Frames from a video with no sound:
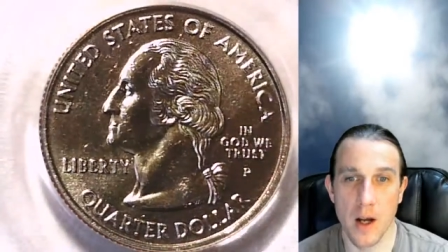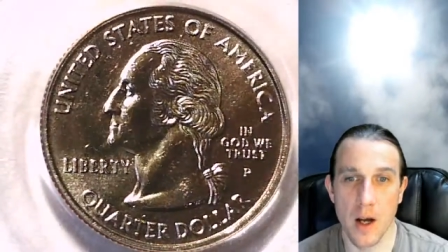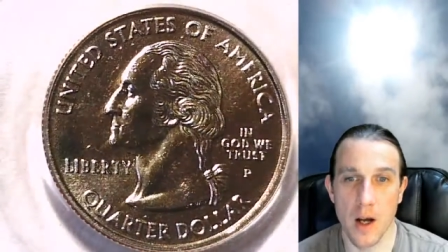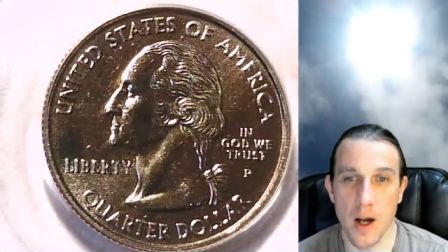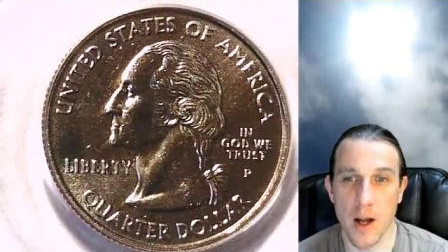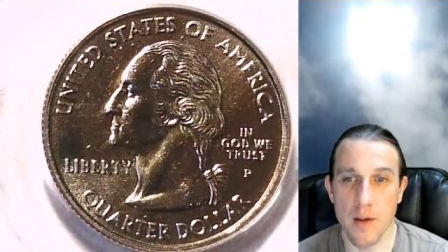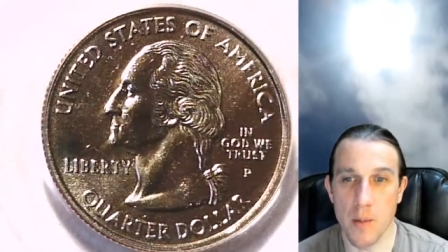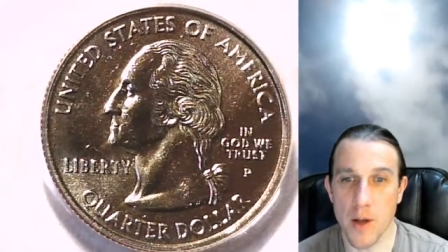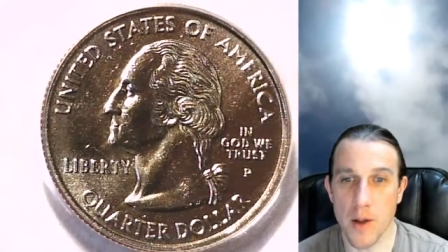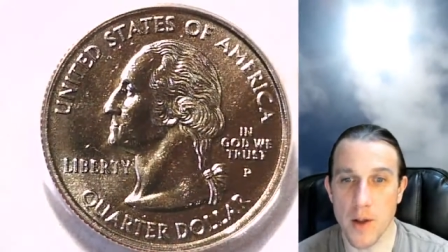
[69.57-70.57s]
Uh, I have
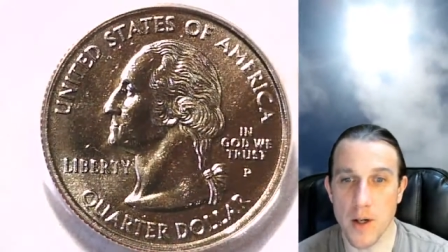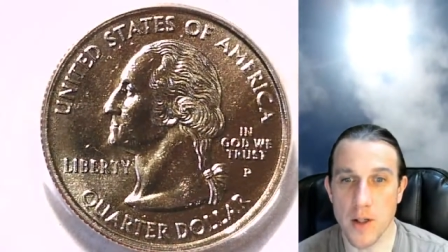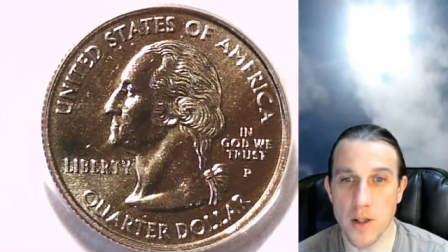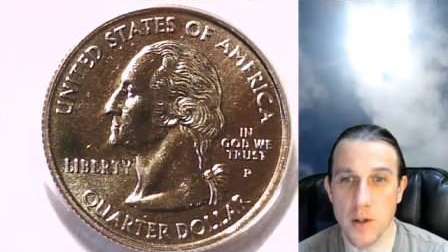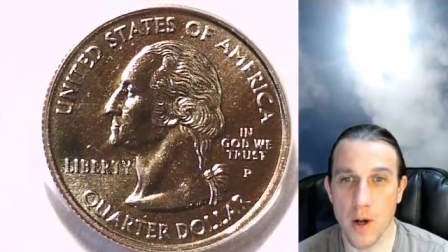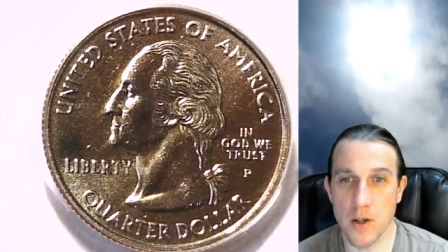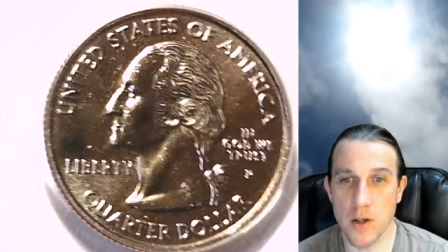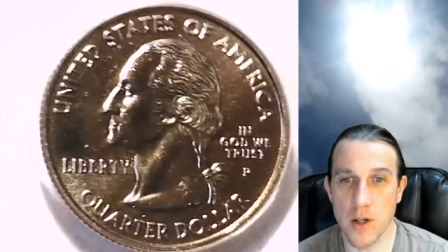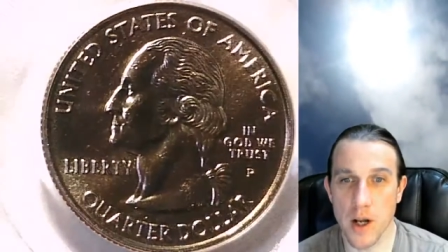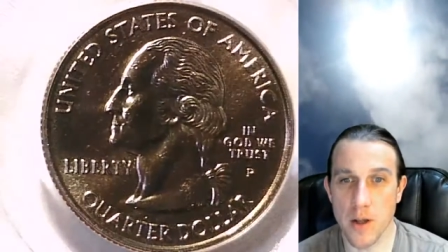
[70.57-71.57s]
about thirty-two
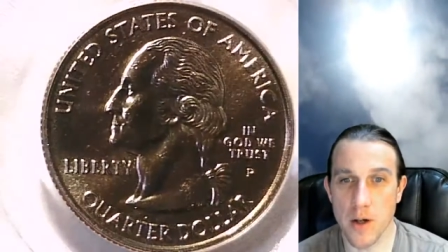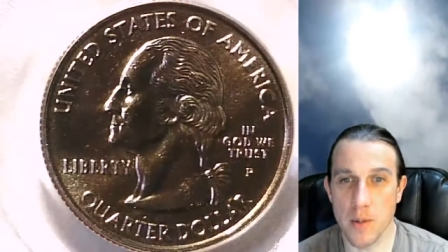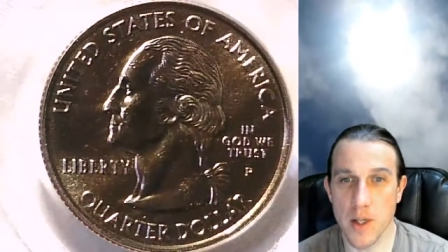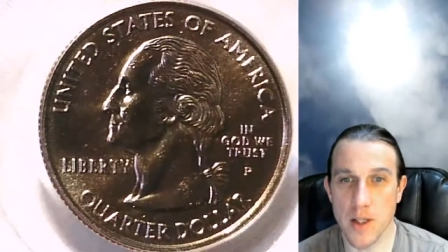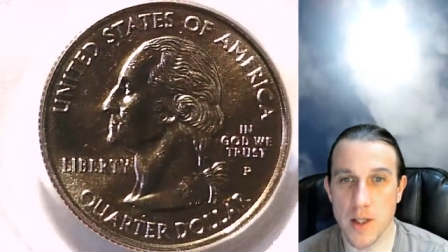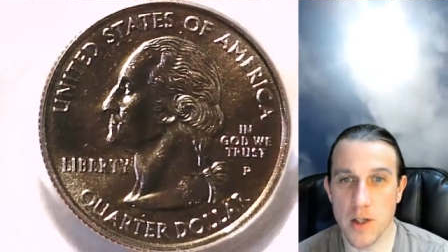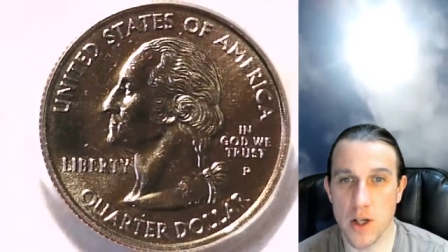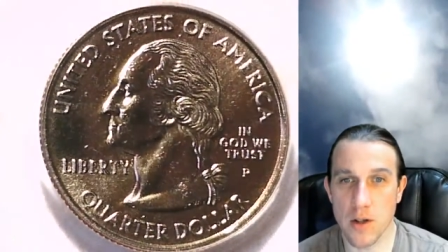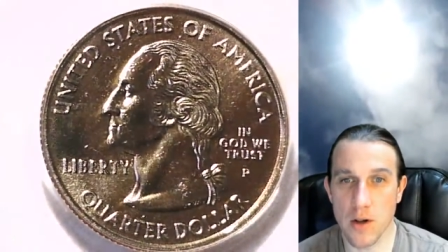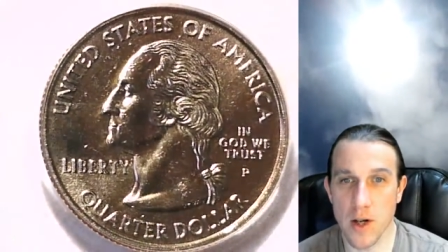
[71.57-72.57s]
hundred other P C G
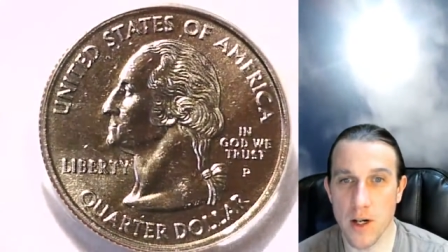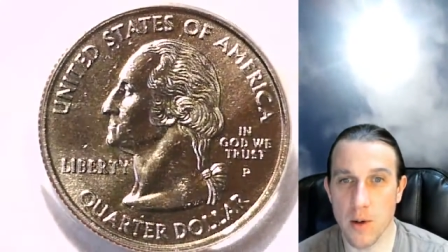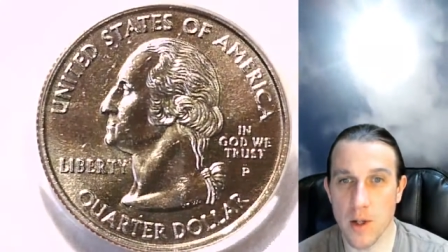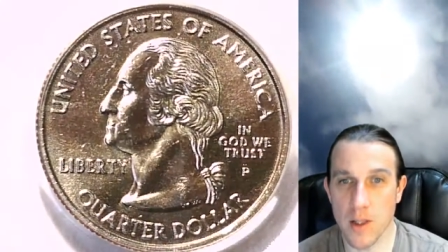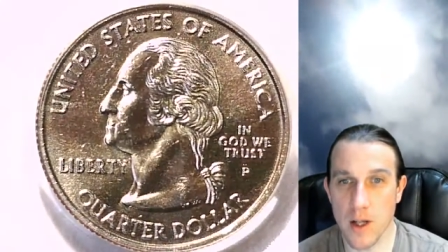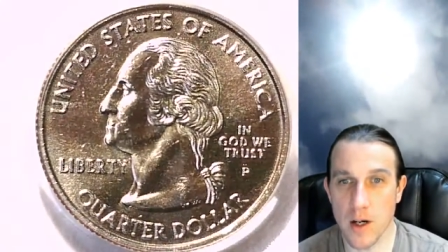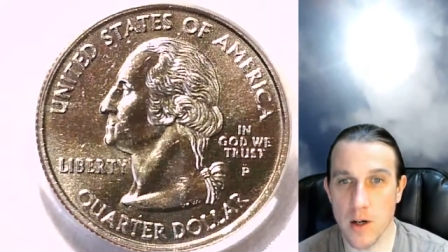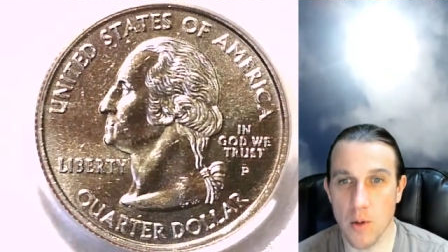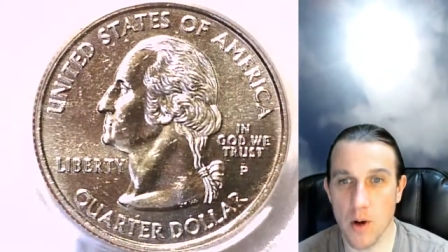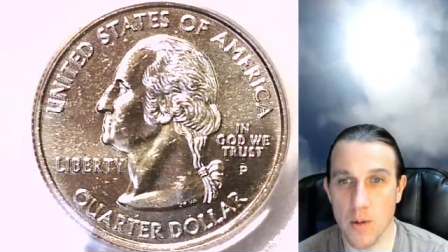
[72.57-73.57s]
S graded coins there.
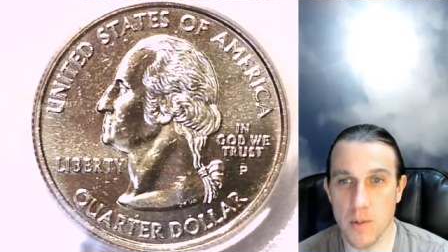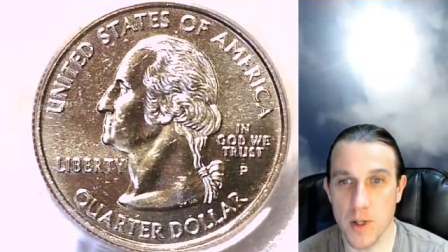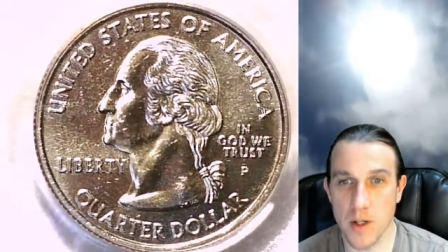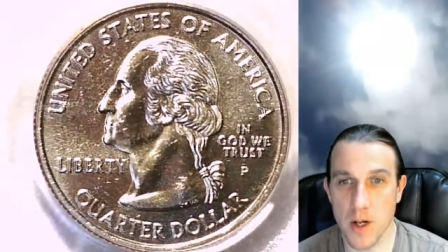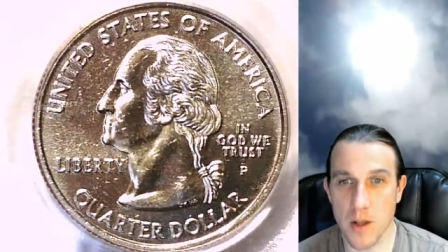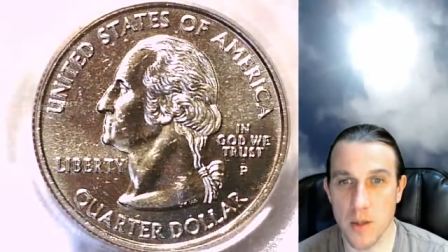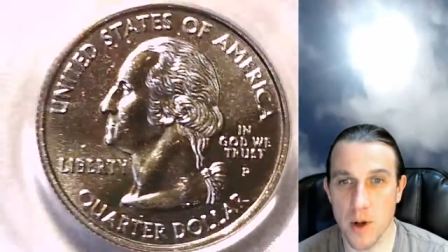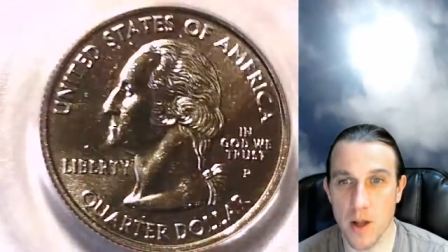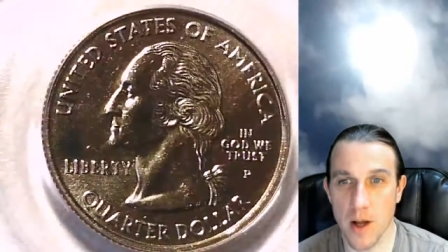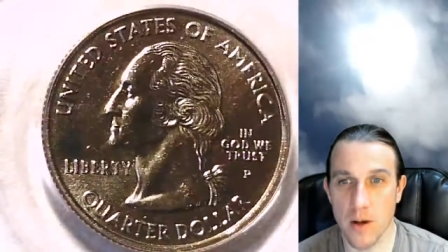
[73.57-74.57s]
You're welcome to check them
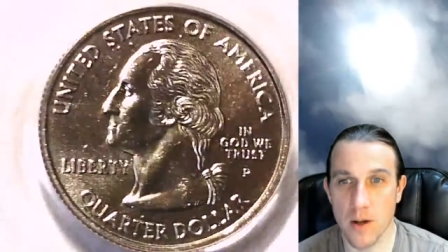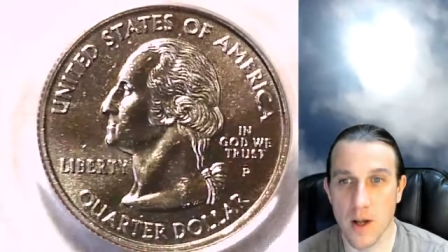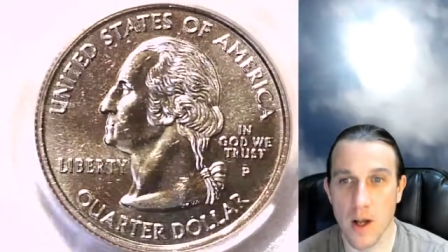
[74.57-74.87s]
all out.